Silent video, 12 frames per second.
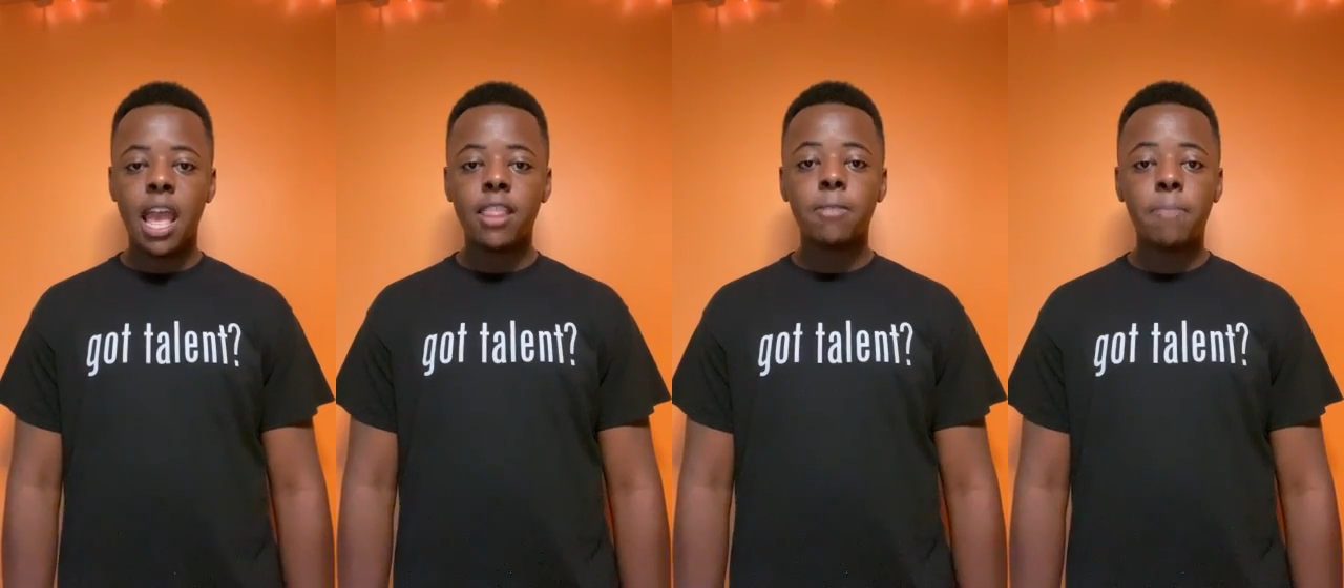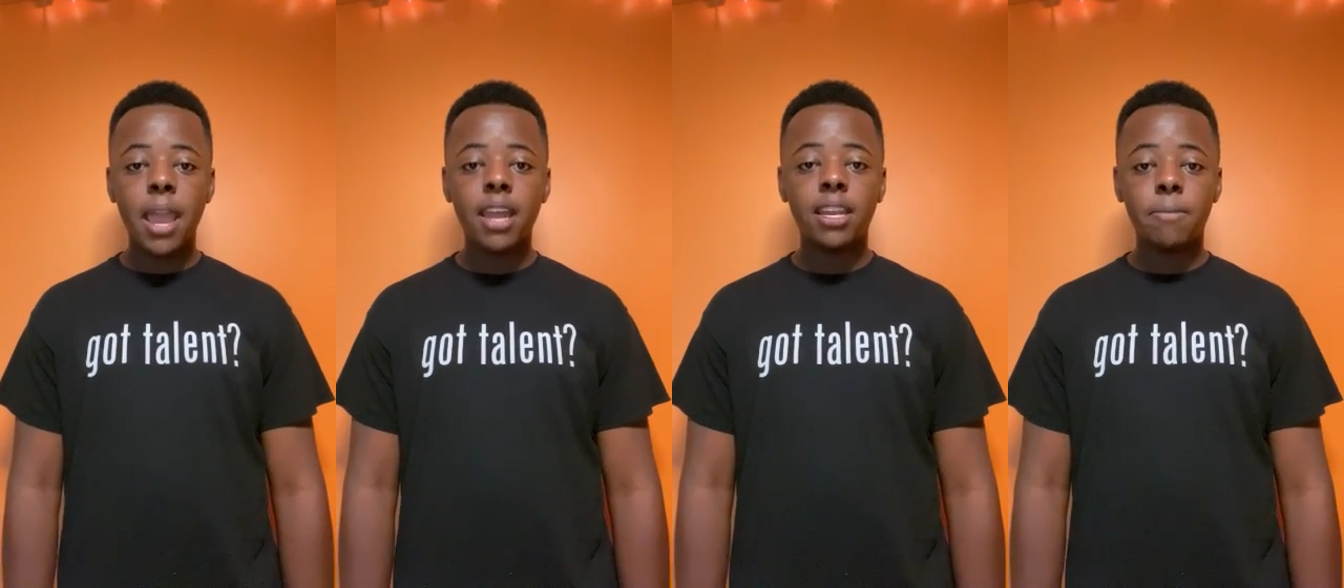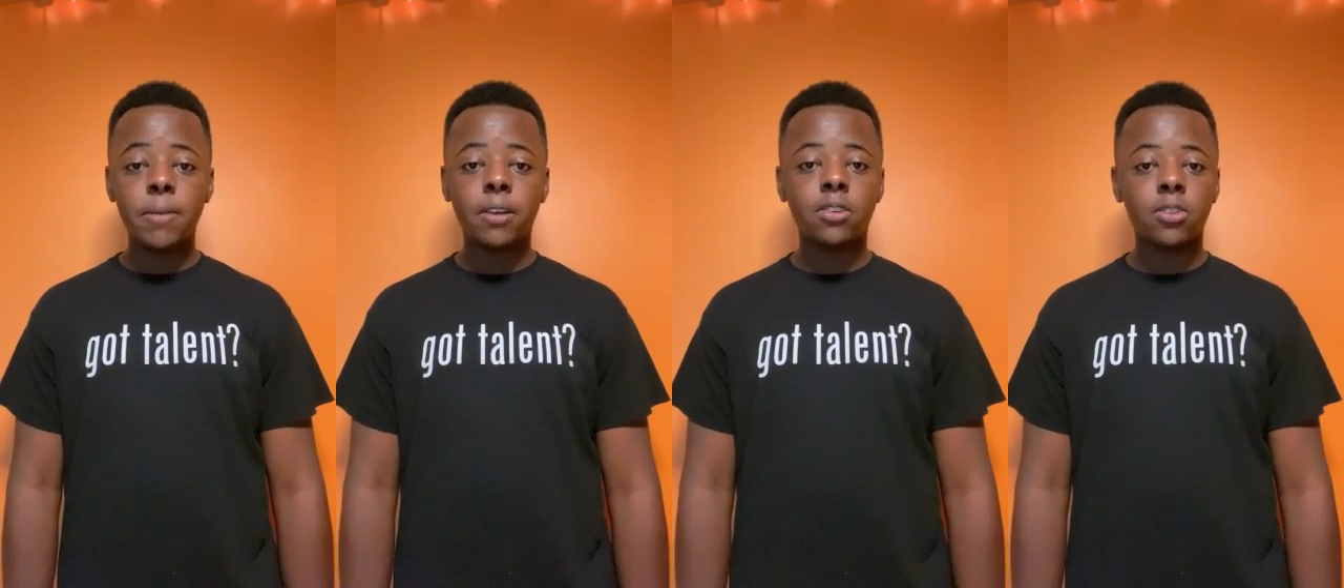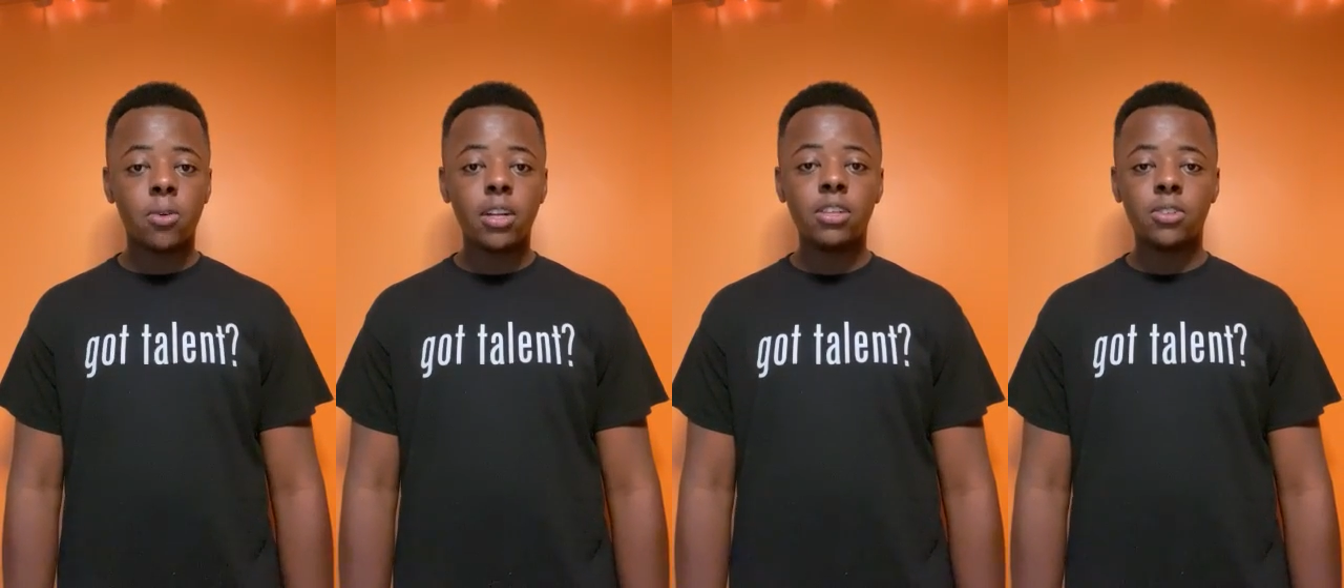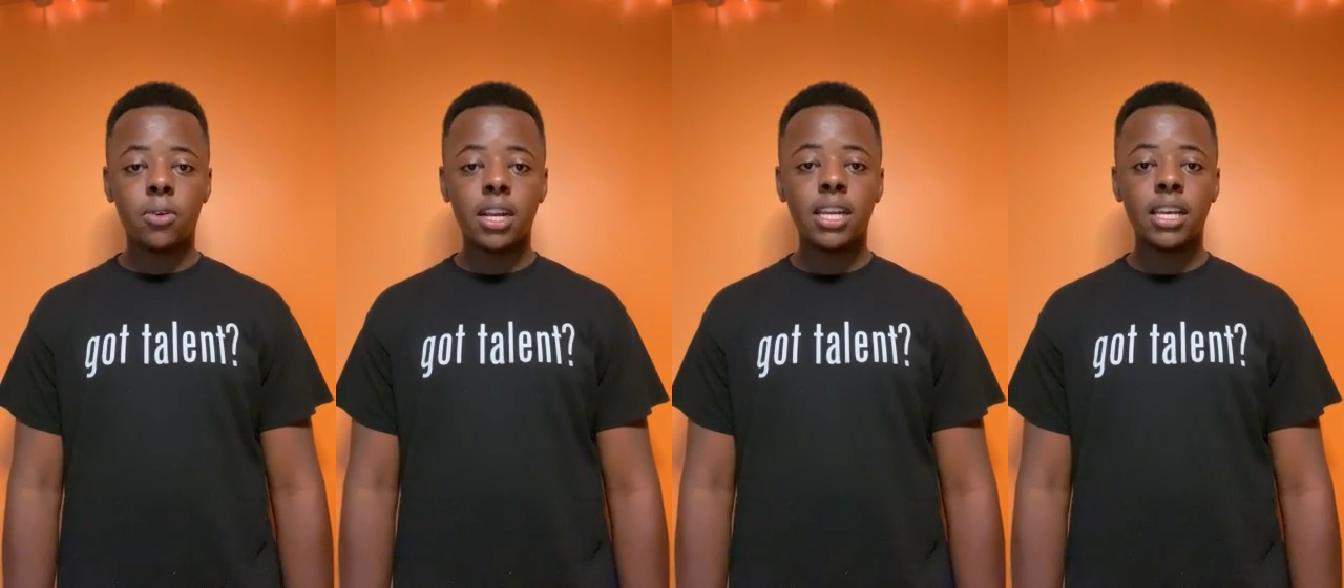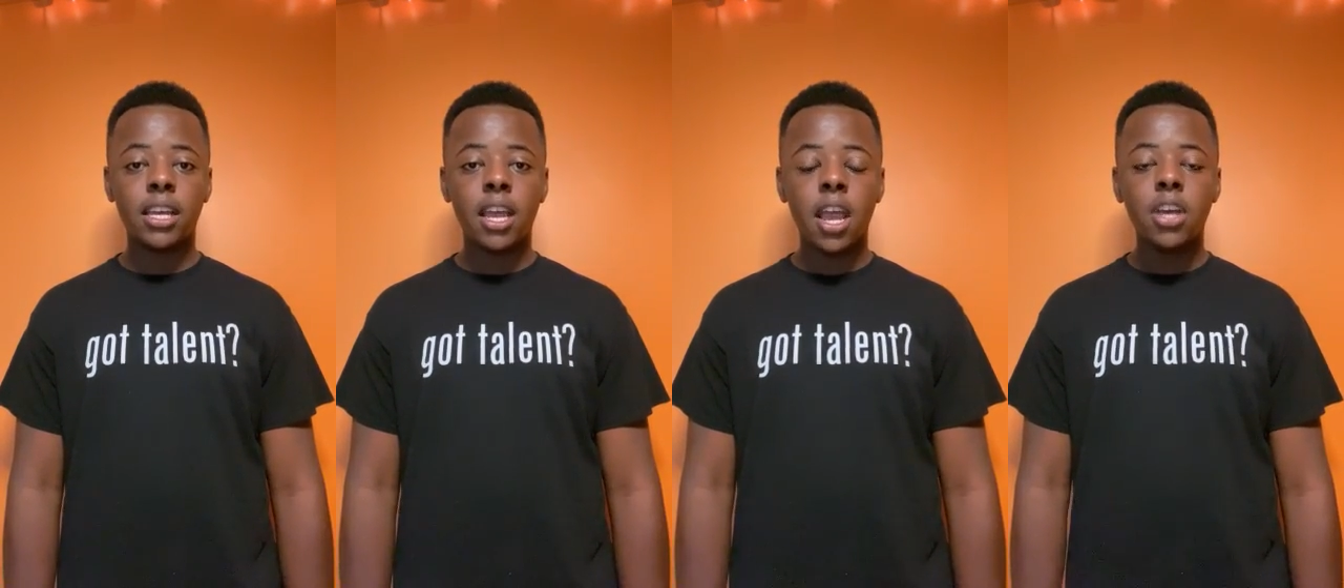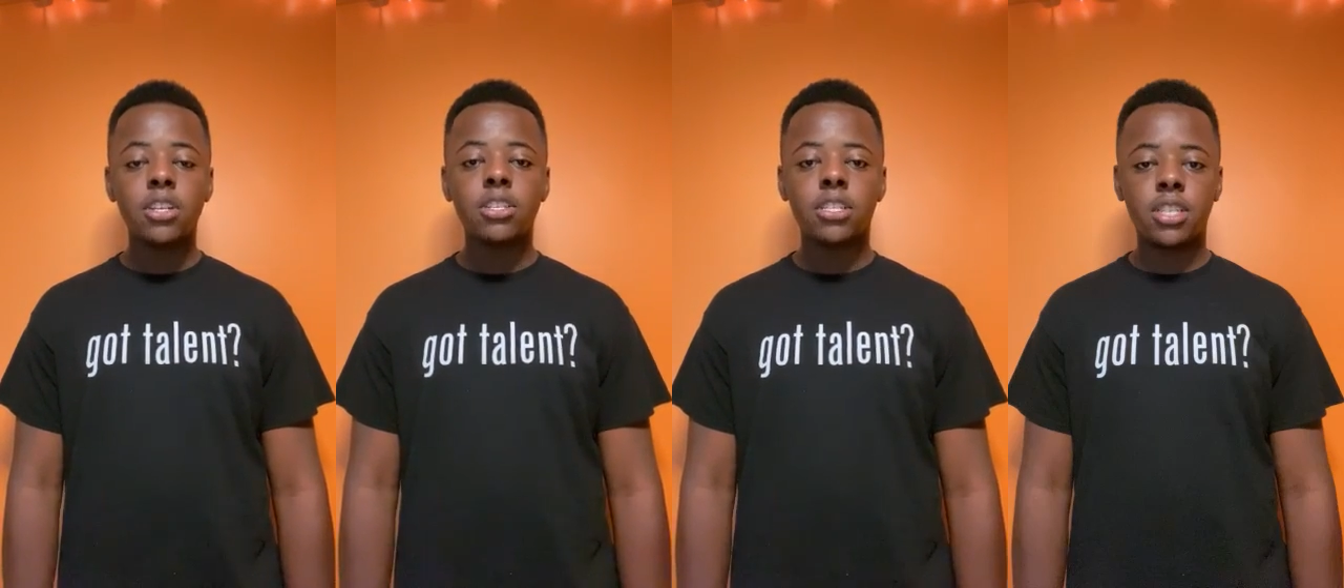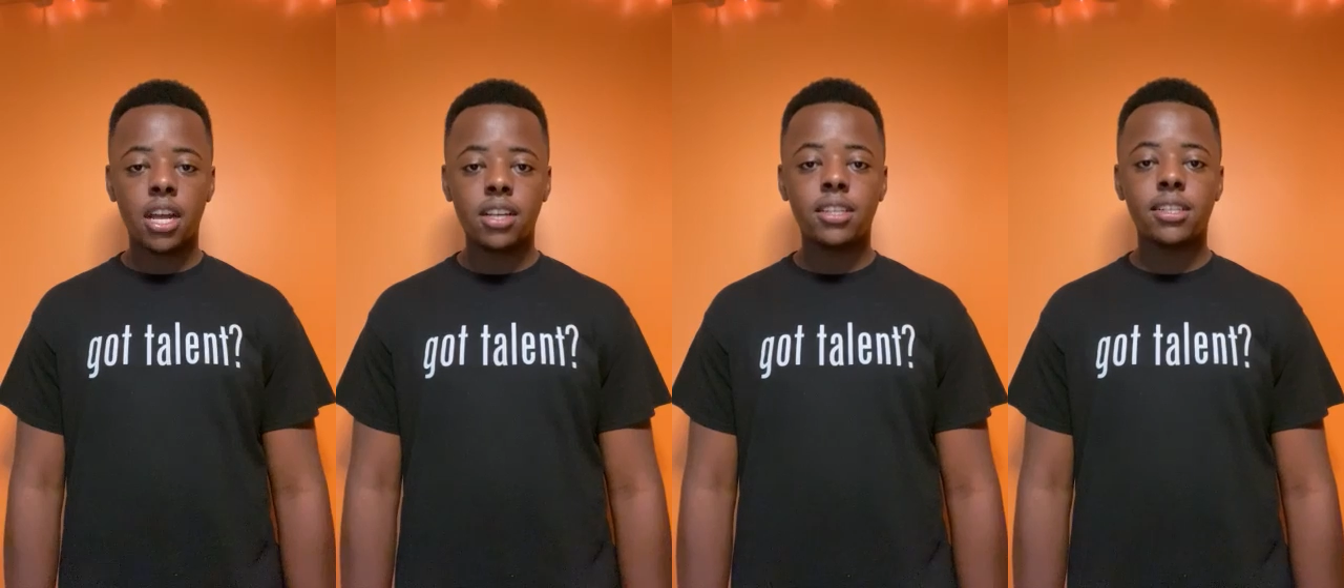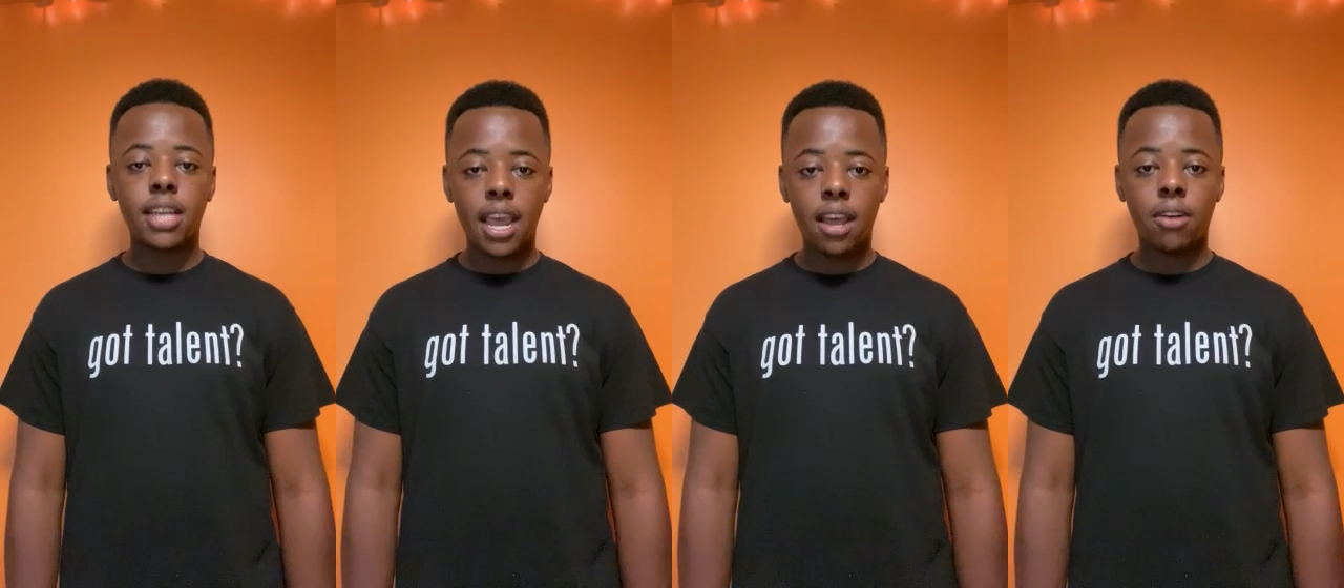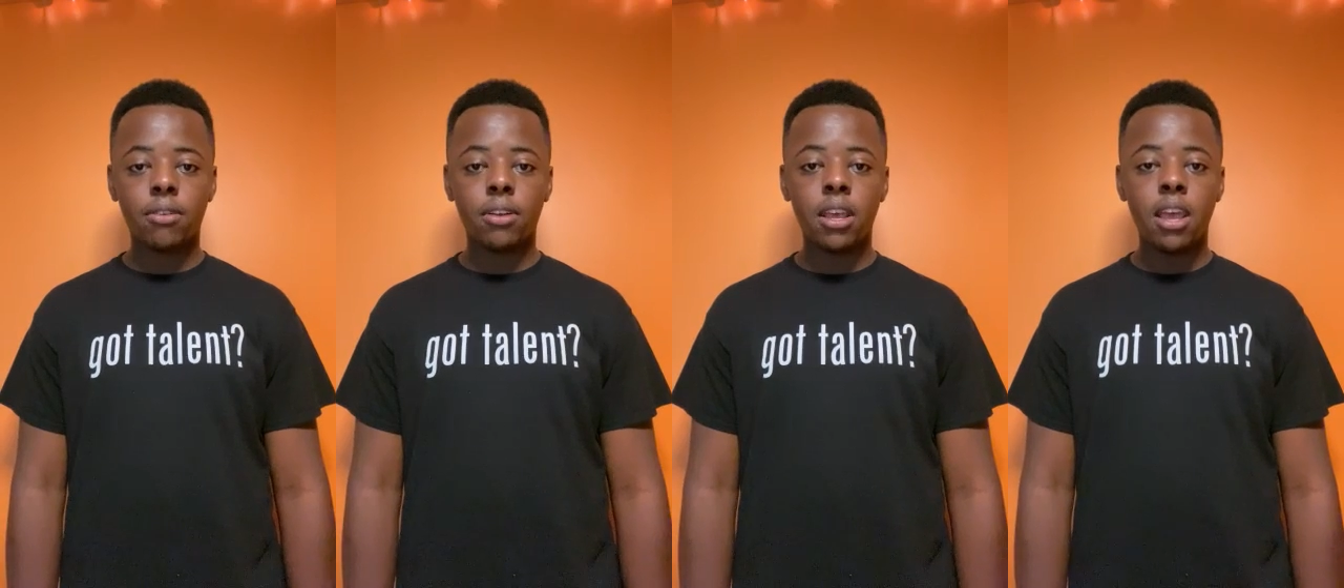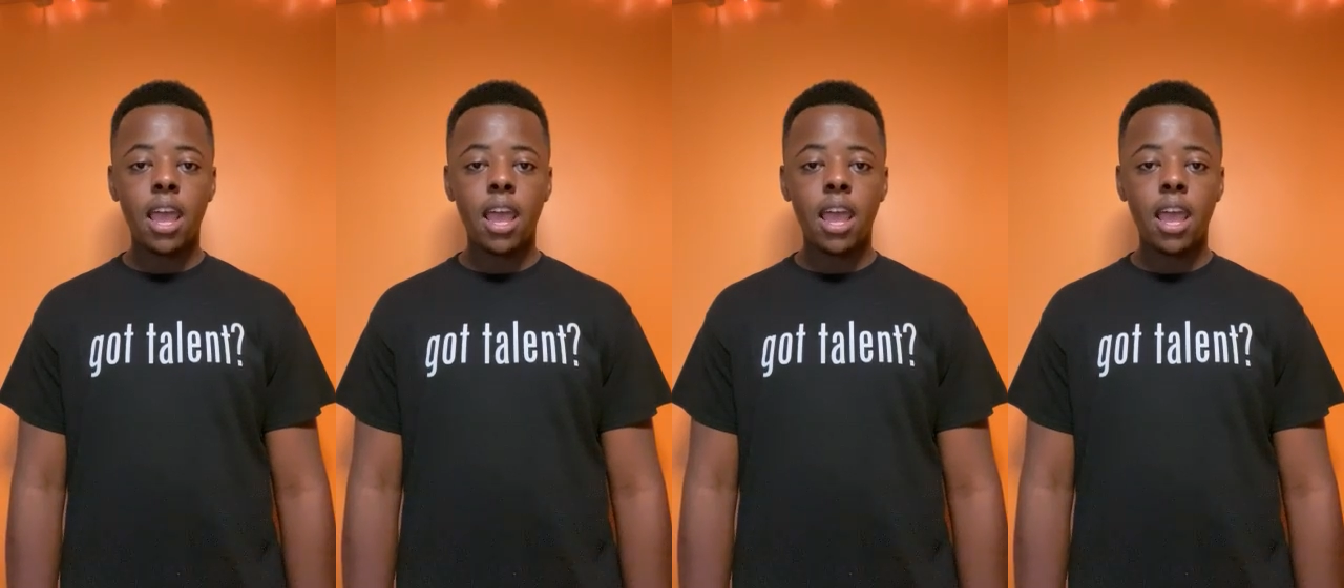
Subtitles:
The pandemic of 2020 shut down